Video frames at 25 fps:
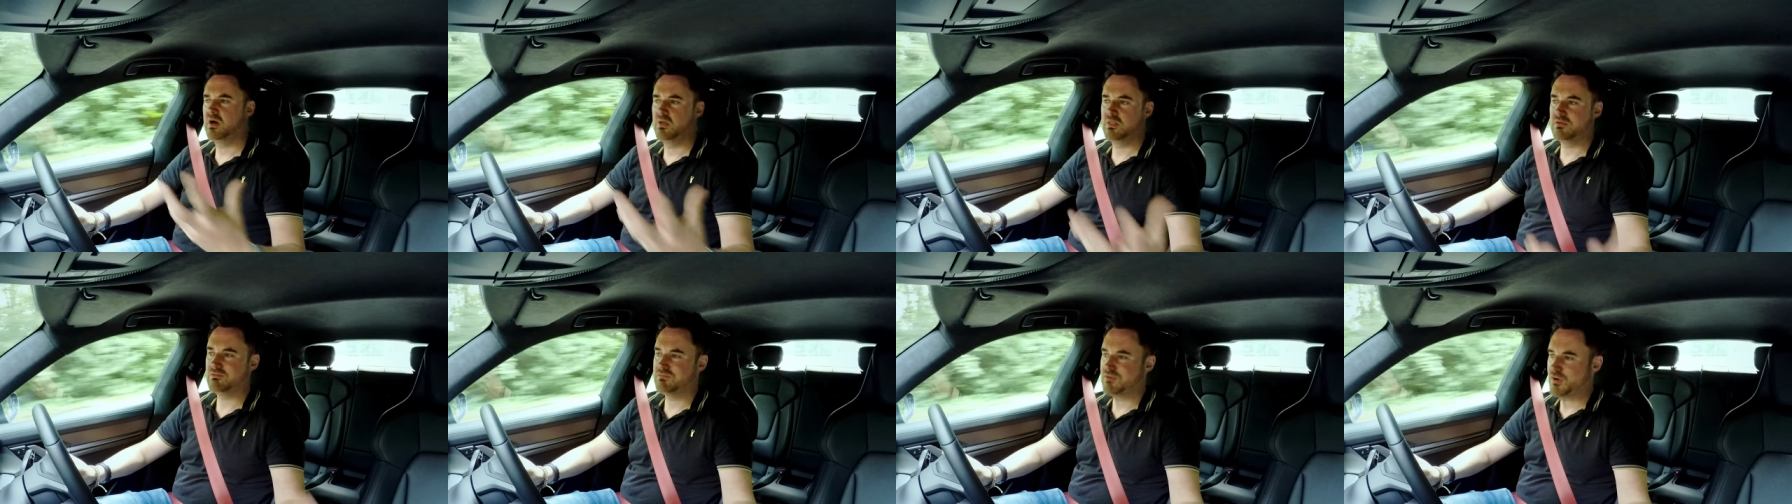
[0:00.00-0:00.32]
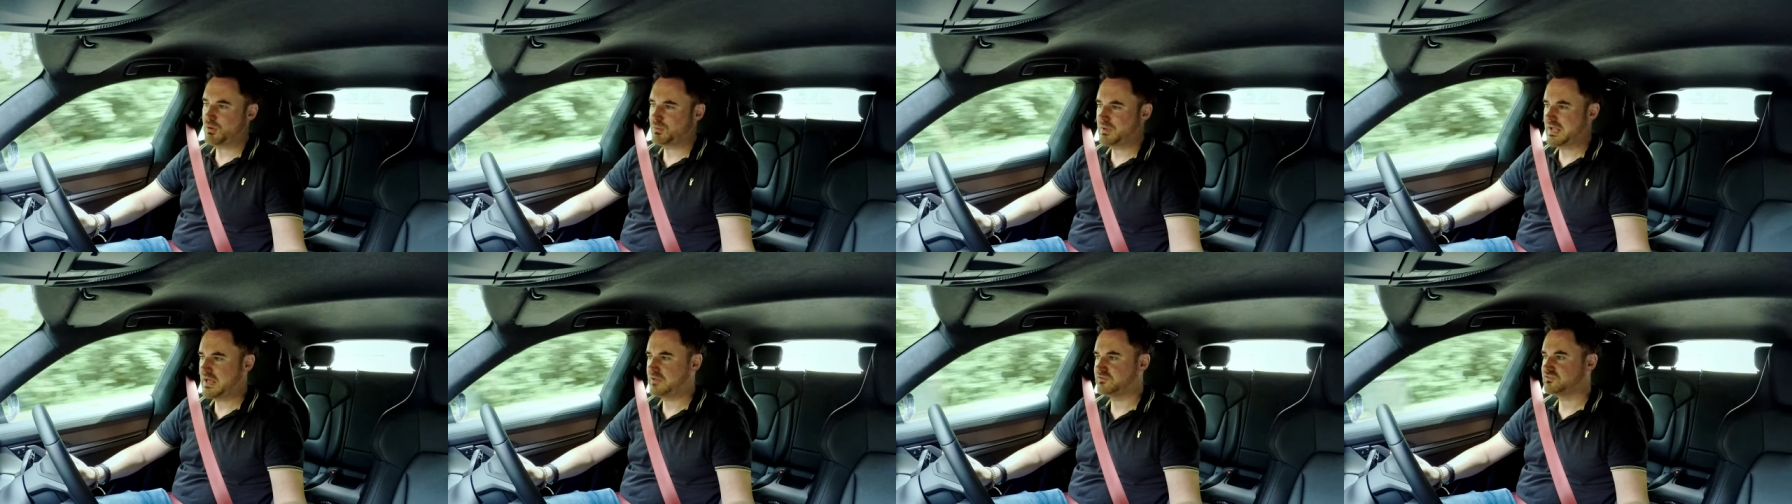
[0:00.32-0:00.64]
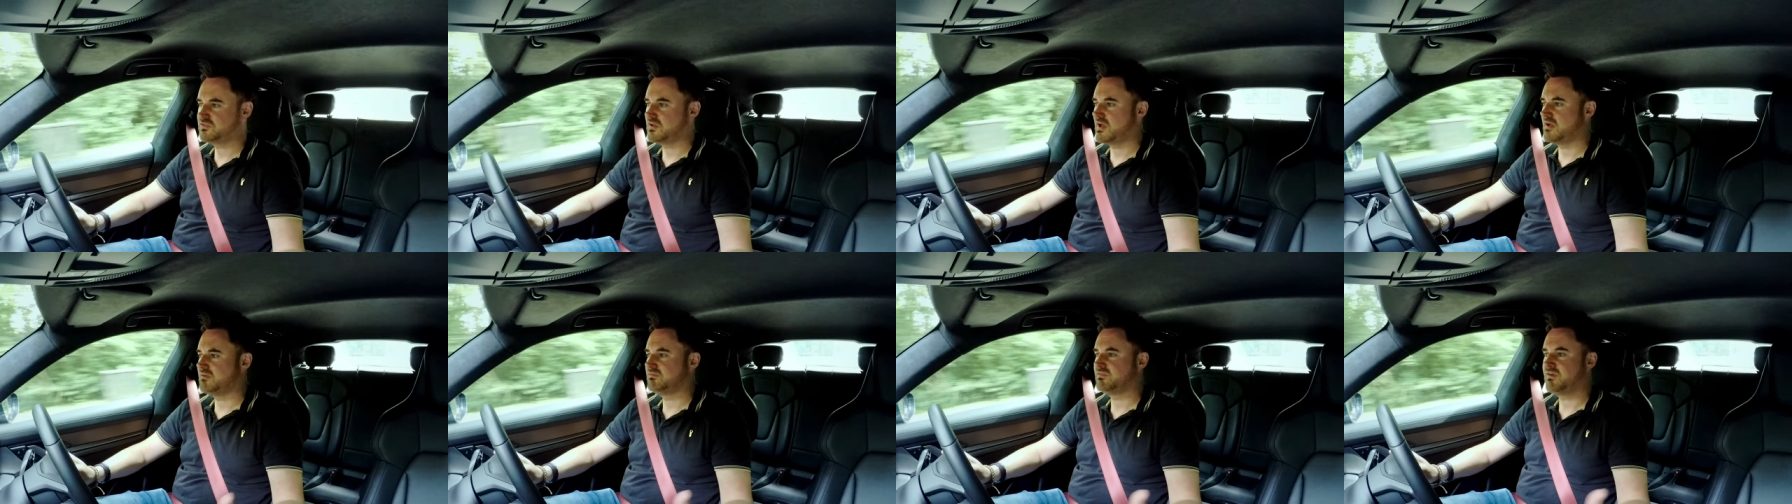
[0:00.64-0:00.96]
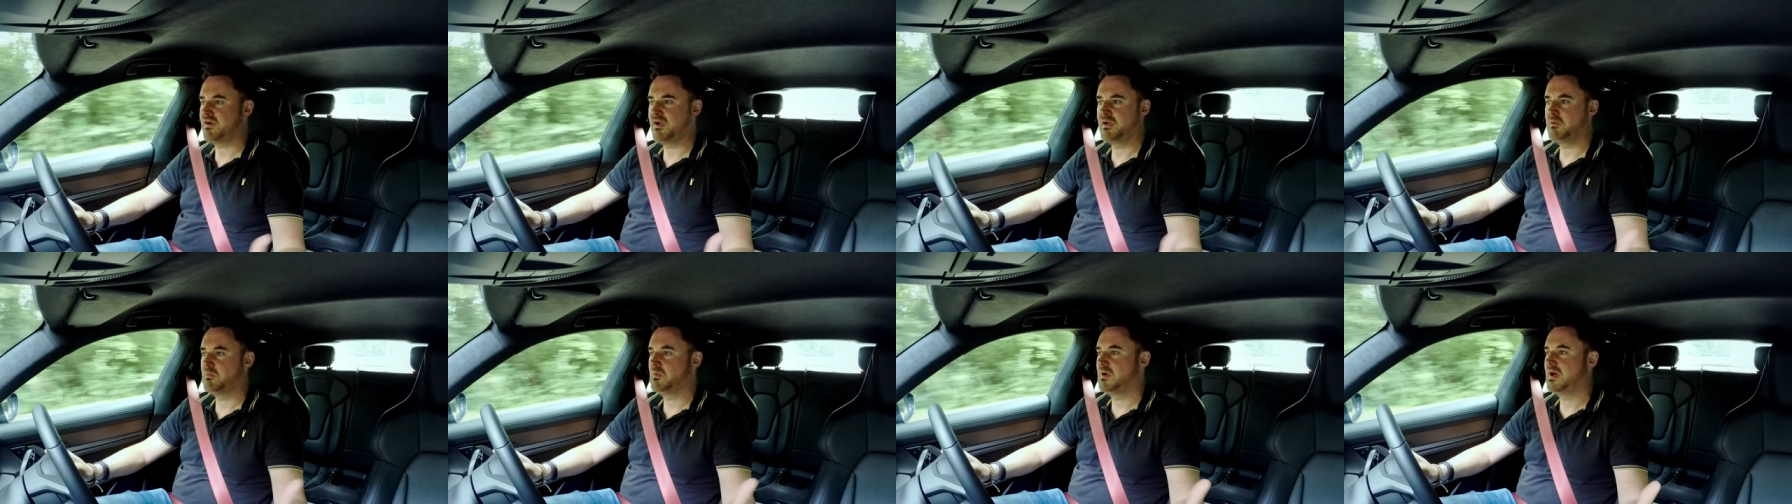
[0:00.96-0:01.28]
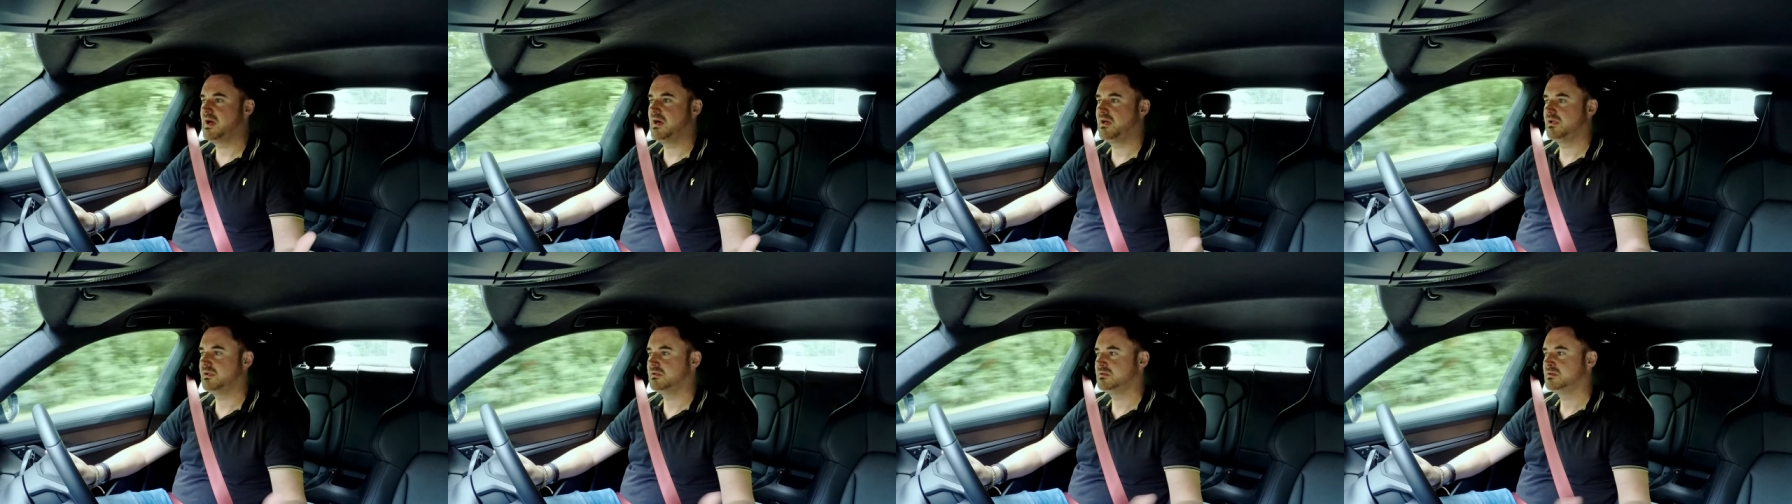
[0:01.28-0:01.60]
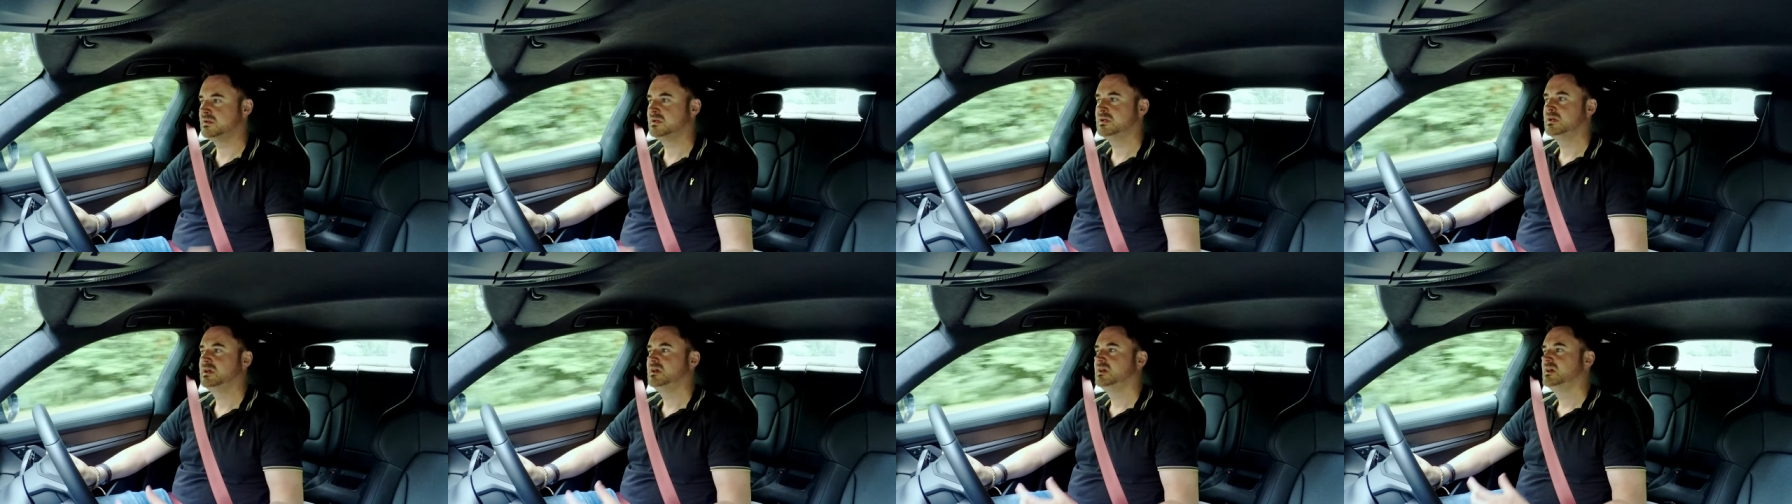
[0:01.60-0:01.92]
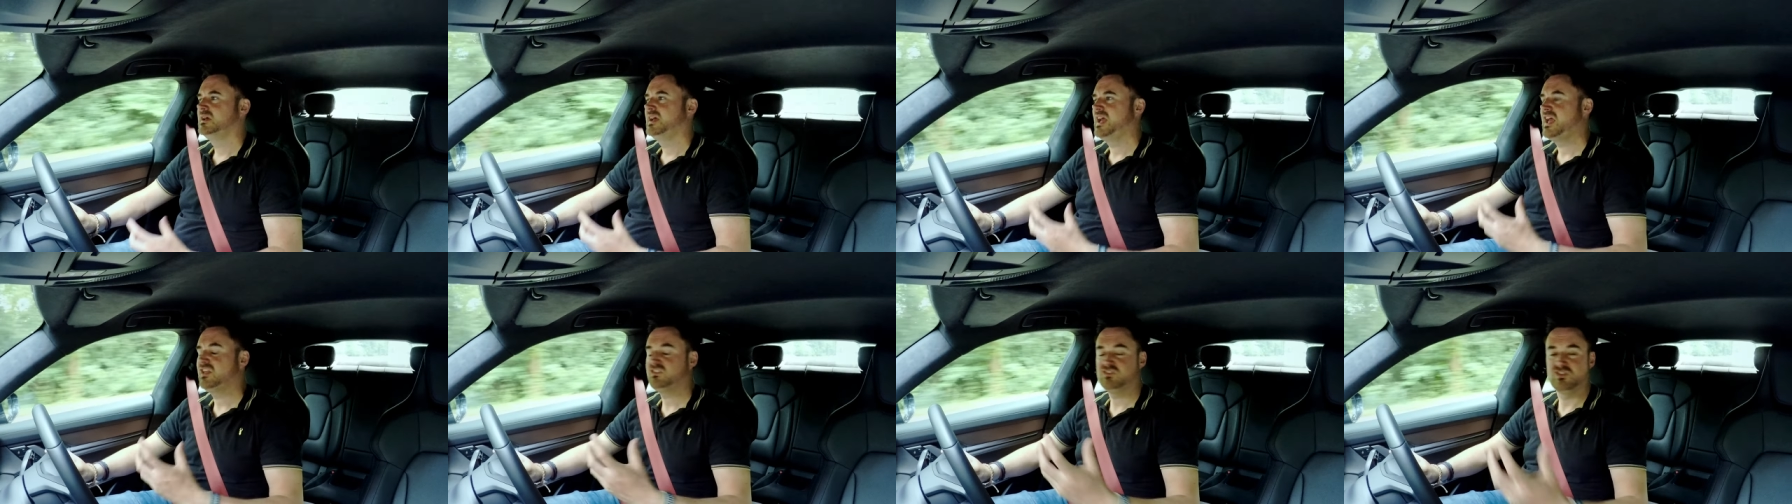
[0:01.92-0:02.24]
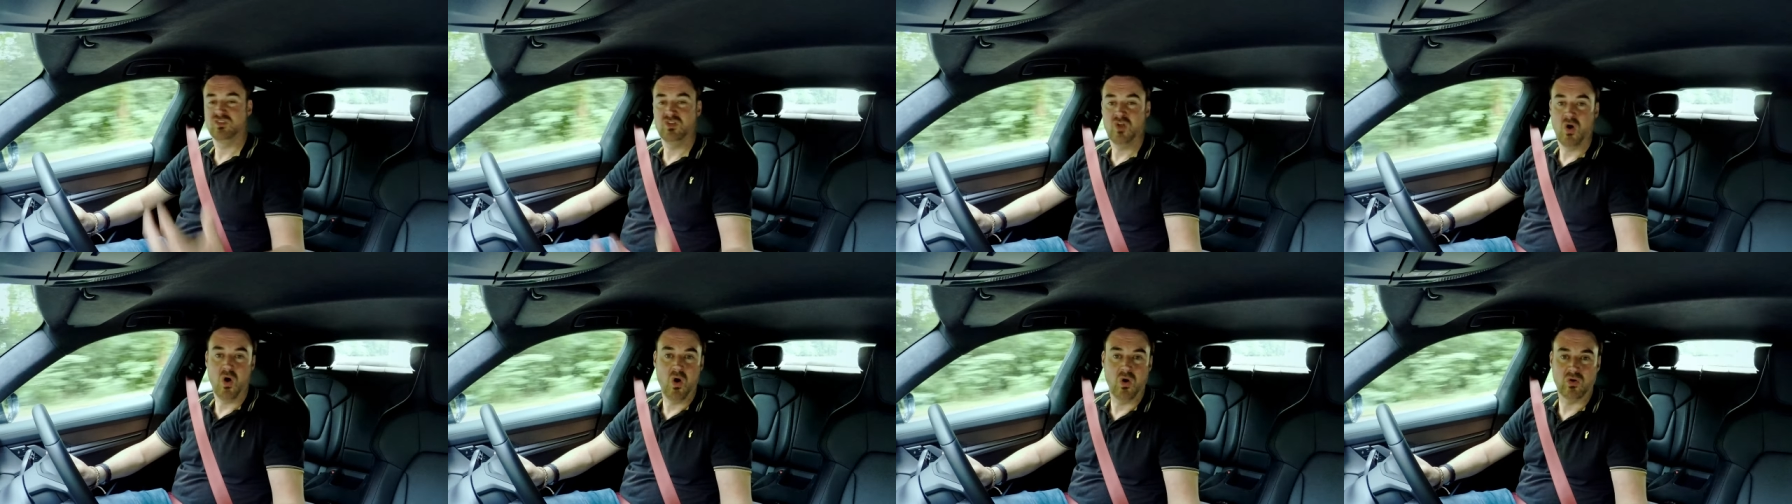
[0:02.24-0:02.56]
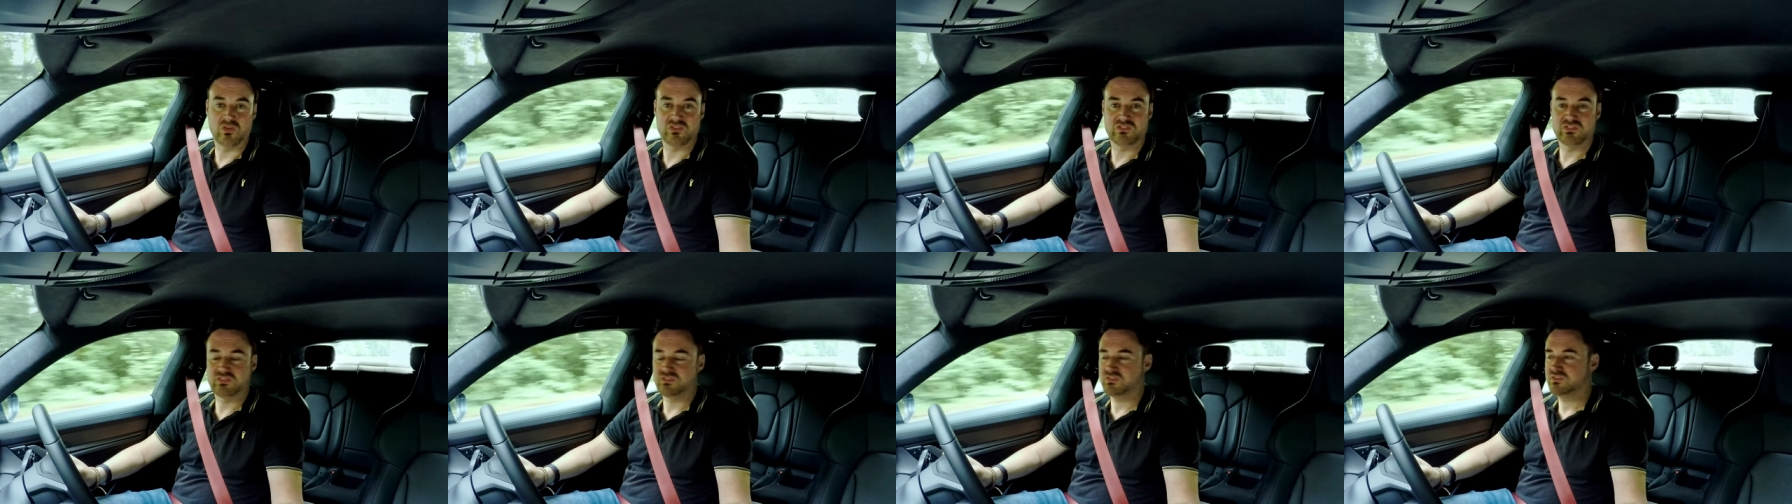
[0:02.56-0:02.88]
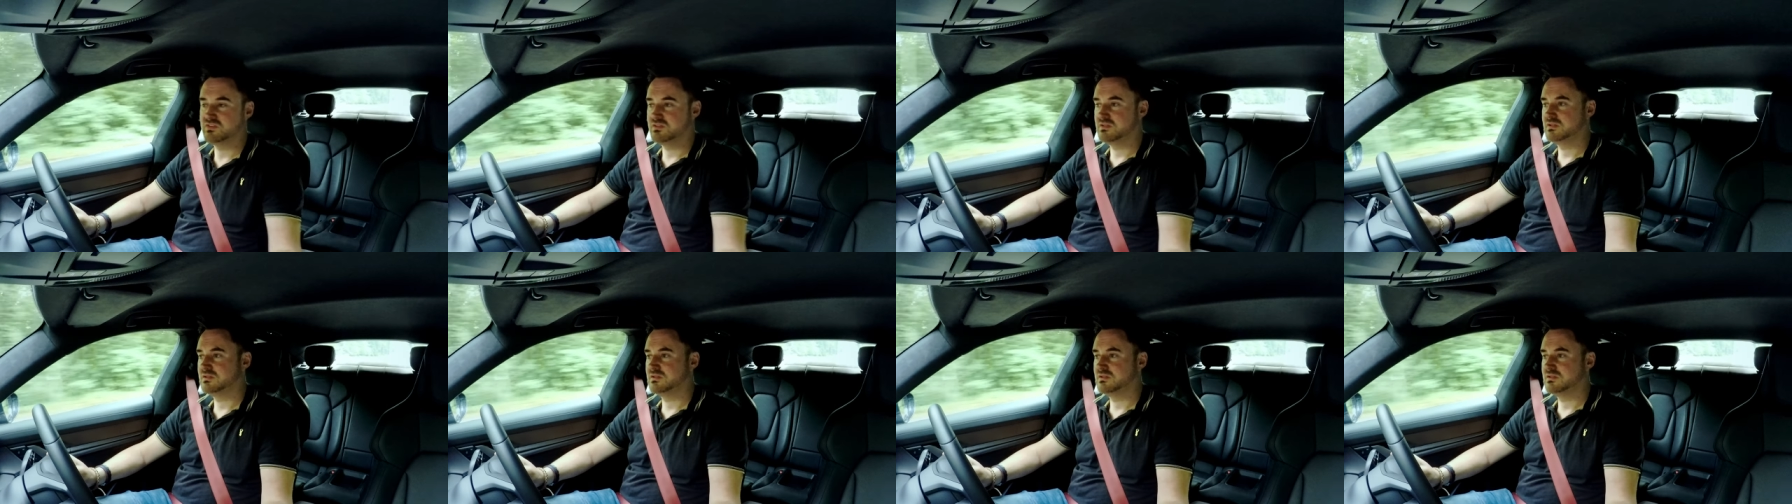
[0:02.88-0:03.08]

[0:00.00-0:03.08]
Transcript: oh, the rollout's going very well. It's not.